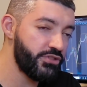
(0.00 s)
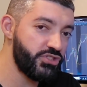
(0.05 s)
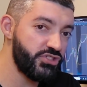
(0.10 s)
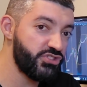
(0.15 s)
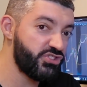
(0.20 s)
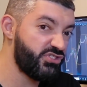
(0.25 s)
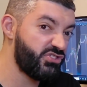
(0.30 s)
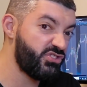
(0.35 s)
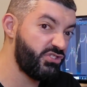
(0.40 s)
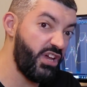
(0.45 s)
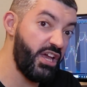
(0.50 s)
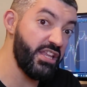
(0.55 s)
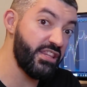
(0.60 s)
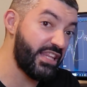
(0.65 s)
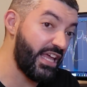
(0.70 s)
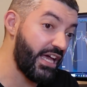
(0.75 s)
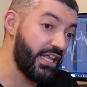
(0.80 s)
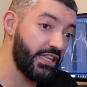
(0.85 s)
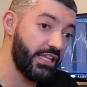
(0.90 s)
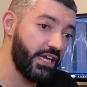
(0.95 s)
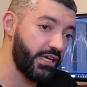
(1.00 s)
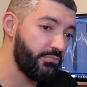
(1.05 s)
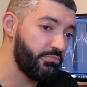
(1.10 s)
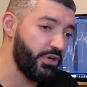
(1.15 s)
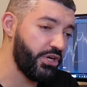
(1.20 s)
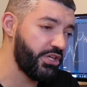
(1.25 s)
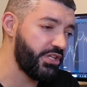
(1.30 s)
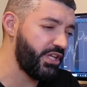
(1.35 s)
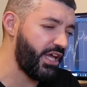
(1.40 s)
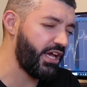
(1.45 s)
Just hit that like
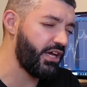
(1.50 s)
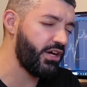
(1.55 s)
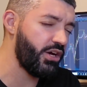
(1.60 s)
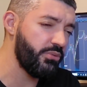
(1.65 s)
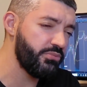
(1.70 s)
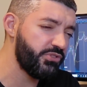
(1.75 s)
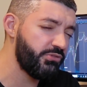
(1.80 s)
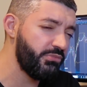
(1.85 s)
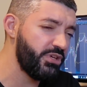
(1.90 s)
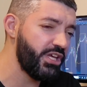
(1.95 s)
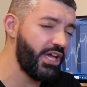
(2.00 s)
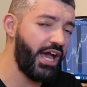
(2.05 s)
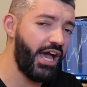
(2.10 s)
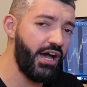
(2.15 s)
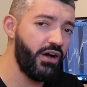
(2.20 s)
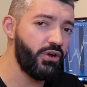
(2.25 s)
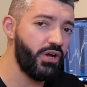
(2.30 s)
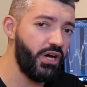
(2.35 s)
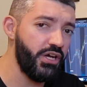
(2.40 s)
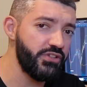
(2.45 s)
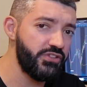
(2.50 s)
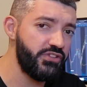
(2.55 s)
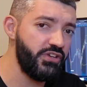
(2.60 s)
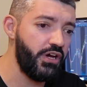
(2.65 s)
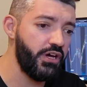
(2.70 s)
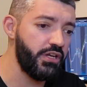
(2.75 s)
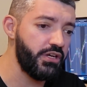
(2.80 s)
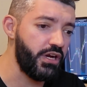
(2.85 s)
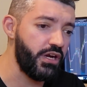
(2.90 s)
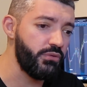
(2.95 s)
button. That helps me out a
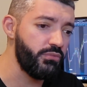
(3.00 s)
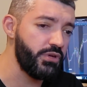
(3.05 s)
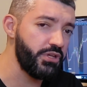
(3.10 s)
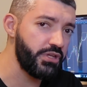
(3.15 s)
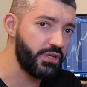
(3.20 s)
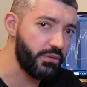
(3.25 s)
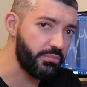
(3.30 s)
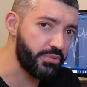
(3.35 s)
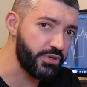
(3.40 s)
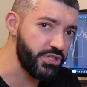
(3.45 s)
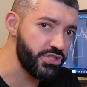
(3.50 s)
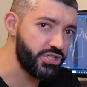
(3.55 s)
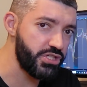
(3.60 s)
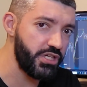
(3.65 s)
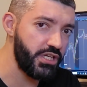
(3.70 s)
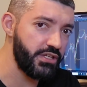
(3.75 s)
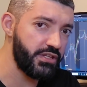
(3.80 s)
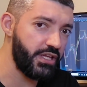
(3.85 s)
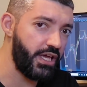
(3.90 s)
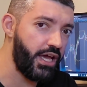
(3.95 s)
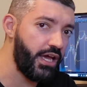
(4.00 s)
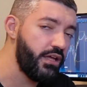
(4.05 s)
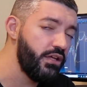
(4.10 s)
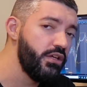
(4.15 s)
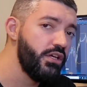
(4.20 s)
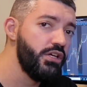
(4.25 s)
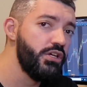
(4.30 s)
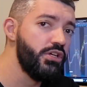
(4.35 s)
ton. I really appreciate that.